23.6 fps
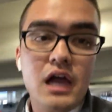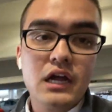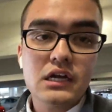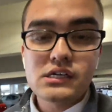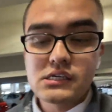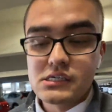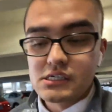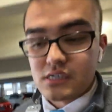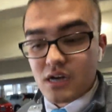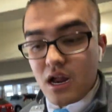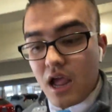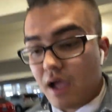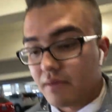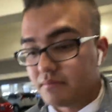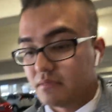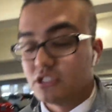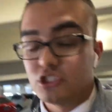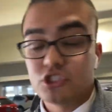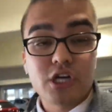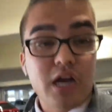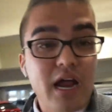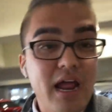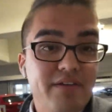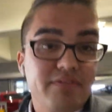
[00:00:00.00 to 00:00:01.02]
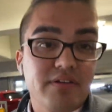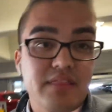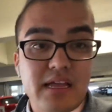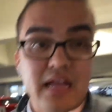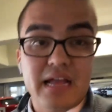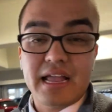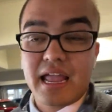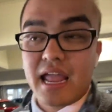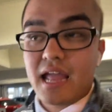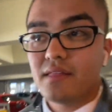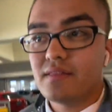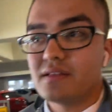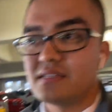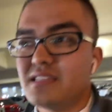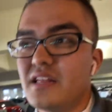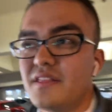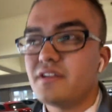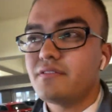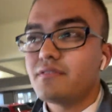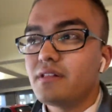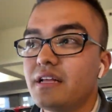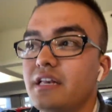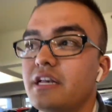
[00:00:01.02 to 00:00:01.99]
I'm gonna try everything I can. There's
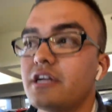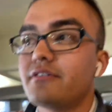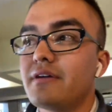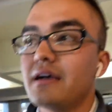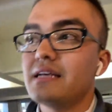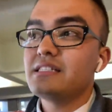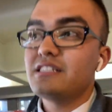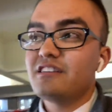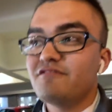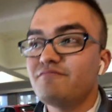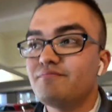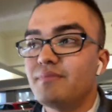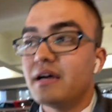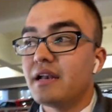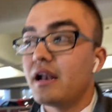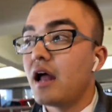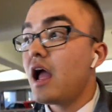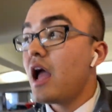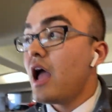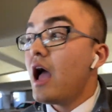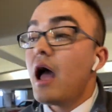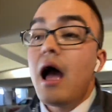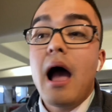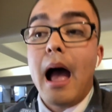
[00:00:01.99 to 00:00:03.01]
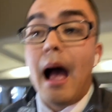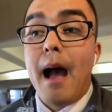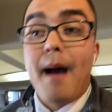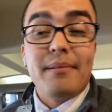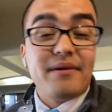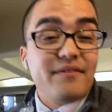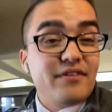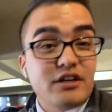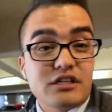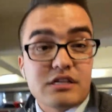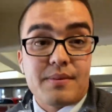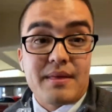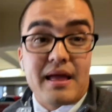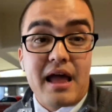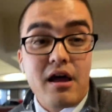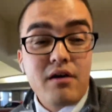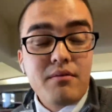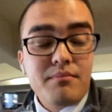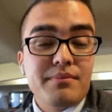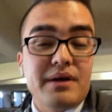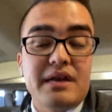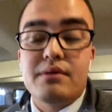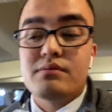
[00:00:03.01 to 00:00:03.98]
nothing really aggressive, but I'm gonna figure something
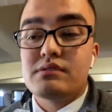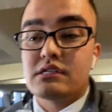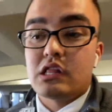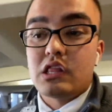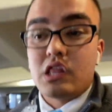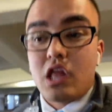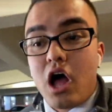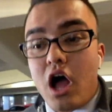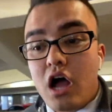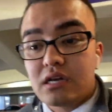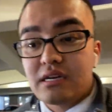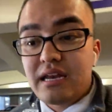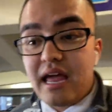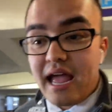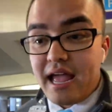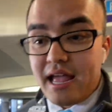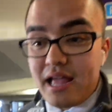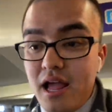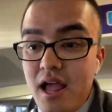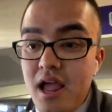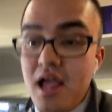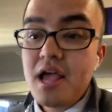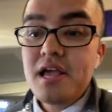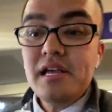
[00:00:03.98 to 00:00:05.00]
out. But it was a long day.